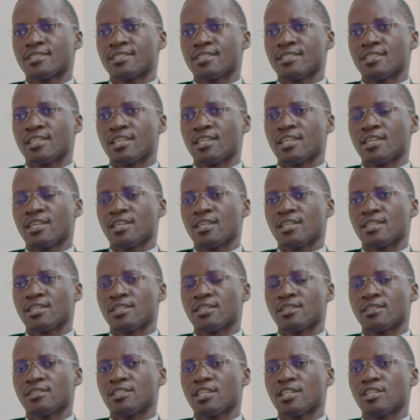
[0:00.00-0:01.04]
in
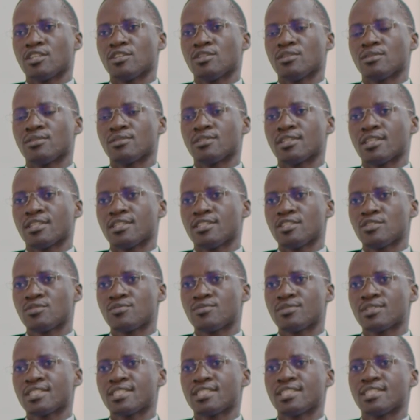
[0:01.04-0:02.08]
the
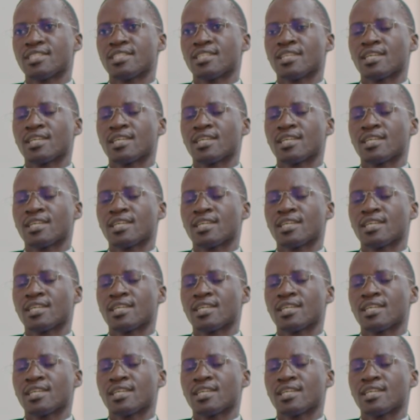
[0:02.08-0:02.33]
district,